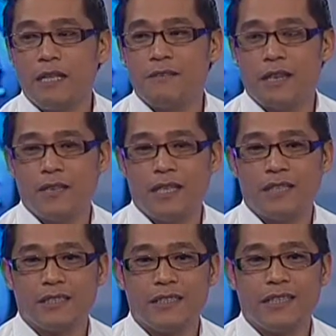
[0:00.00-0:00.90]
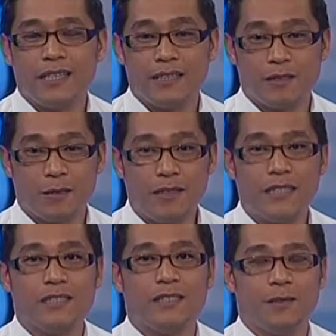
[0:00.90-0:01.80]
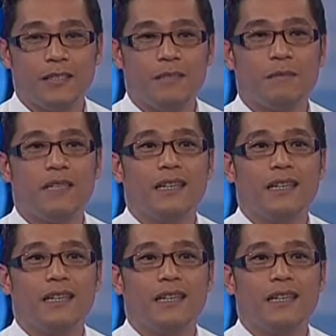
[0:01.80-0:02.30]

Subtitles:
Foundation, and according to them,